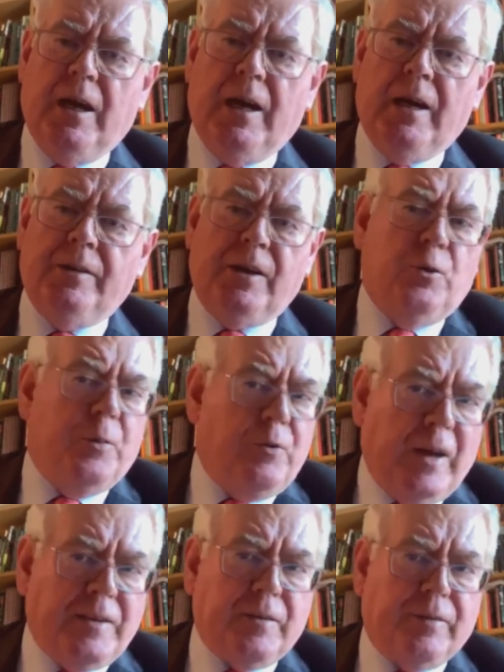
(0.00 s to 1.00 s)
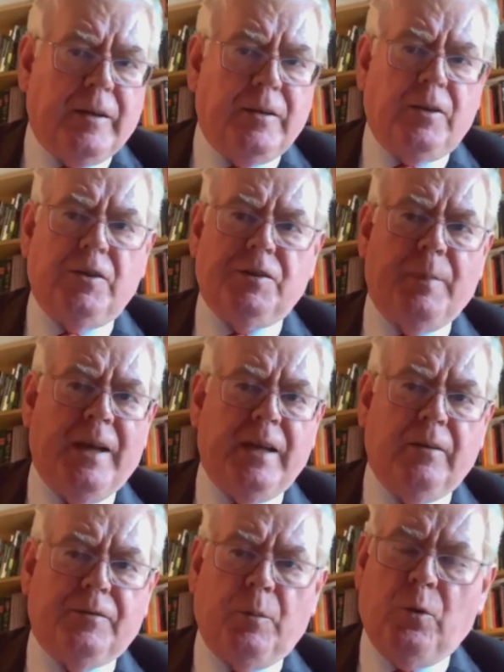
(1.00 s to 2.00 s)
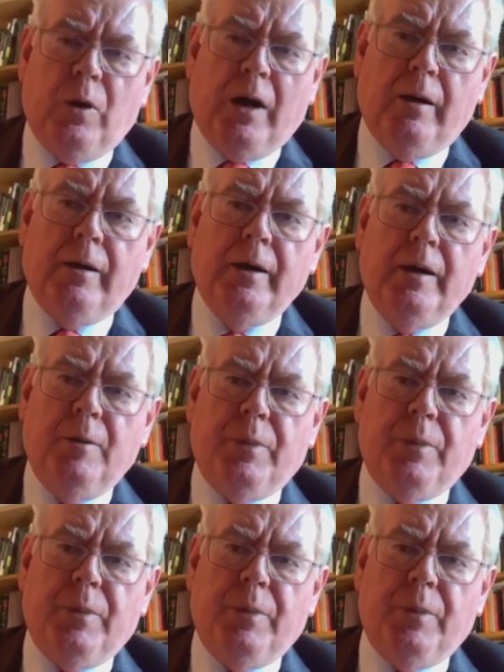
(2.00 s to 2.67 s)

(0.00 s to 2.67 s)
The human rights defenders, many of them who are